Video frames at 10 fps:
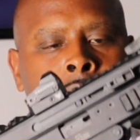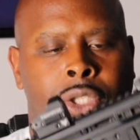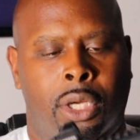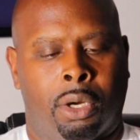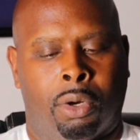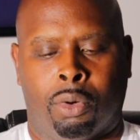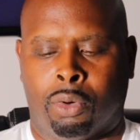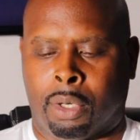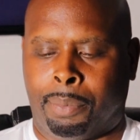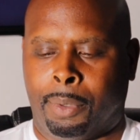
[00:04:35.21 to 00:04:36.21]

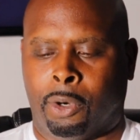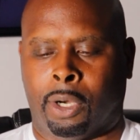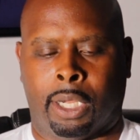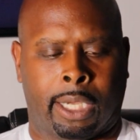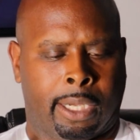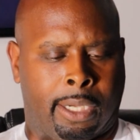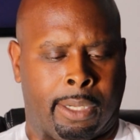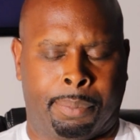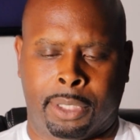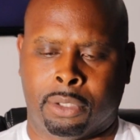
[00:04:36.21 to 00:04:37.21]
or
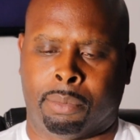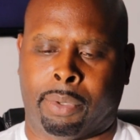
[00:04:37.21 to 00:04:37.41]
a pistol